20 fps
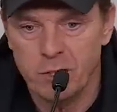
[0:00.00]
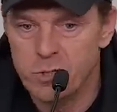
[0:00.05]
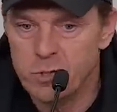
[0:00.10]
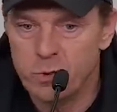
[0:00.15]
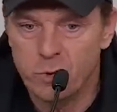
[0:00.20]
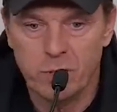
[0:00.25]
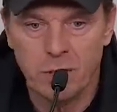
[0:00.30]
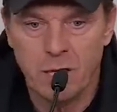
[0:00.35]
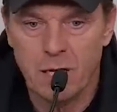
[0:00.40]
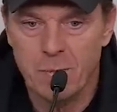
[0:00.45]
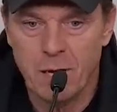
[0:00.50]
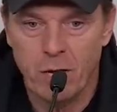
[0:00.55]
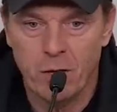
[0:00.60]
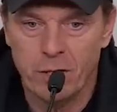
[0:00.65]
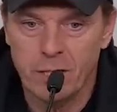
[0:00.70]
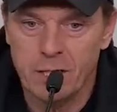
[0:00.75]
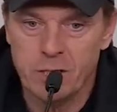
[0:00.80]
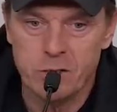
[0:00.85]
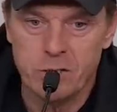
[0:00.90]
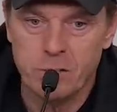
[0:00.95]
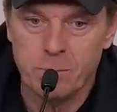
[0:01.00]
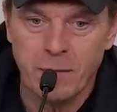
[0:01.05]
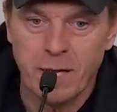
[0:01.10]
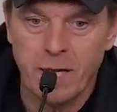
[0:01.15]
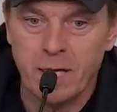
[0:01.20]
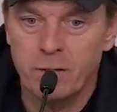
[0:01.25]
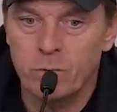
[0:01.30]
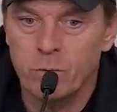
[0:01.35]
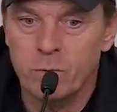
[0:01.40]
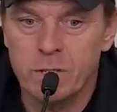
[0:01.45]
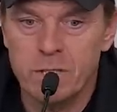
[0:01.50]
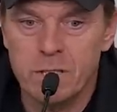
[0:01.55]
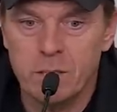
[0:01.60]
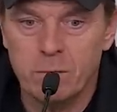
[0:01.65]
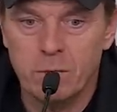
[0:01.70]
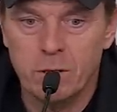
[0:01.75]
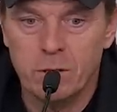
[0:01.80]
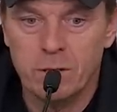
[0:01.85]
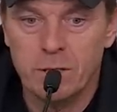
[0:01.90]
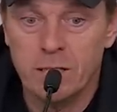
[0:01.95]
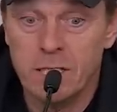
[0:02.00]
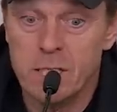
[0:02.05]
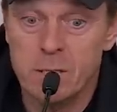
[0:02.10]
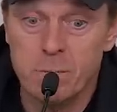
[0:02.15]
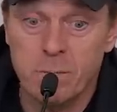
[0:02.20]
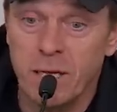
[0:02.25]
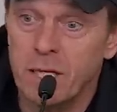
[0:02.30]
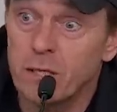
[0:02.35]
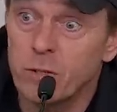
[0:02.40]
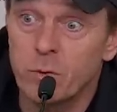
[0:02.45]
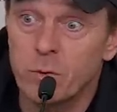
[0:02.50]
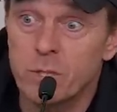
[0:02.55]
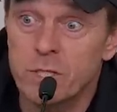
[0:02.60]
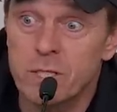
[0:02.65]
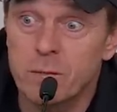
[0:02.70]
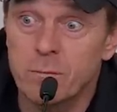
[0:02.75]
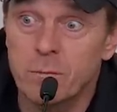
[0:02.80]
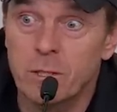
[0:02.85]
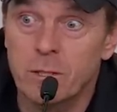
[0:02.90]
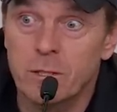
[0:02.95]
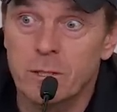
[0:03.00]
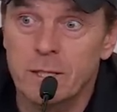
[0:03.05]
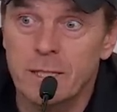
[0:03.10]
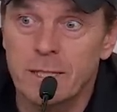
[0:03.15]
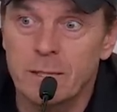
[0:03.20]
You saw them come out against Japan, doing similar against Spain, doing similar.